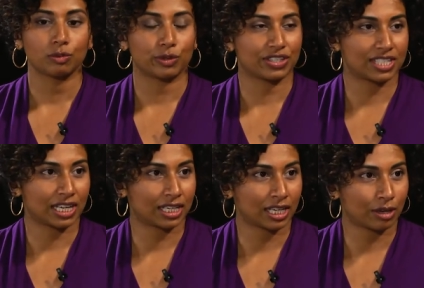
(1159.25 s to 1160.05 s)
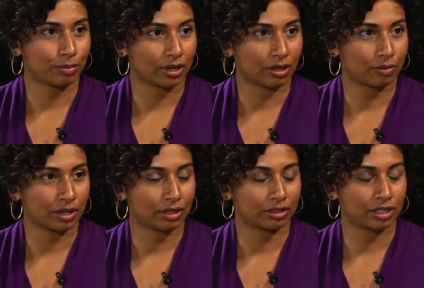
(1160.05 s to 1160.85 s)
was standing up a
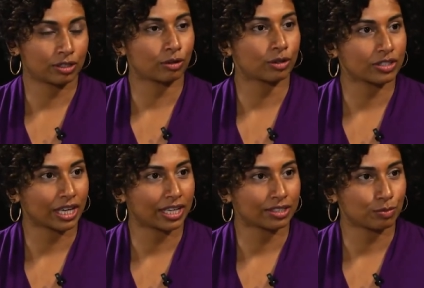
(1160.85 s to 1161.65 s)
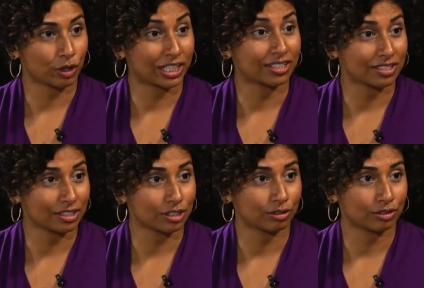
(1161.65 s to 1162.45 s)
neuroscience brain
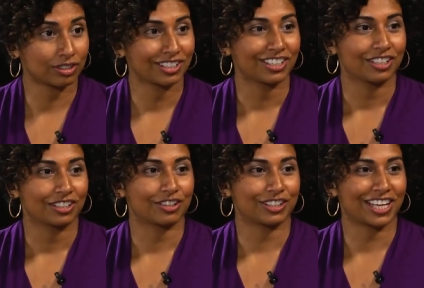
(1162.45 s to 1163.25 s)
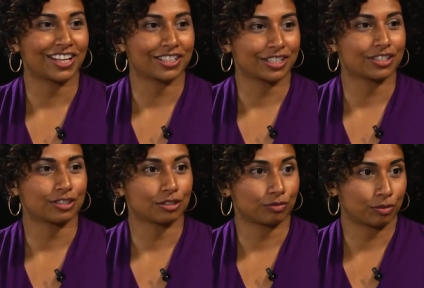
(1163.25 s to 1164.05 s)
institute called the Allen
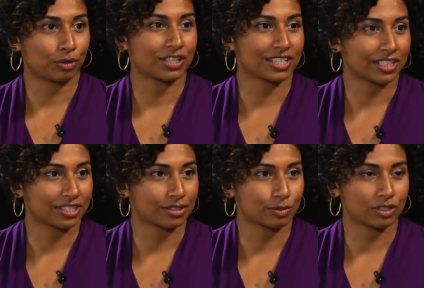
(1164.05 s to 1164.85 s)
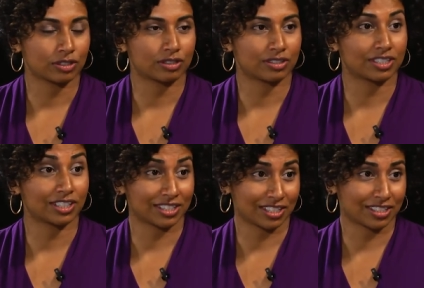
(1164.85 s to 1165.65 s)
Institute for Brain Sciences, which
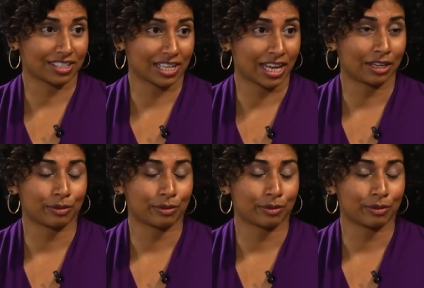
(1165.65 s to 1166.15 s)
still exists today.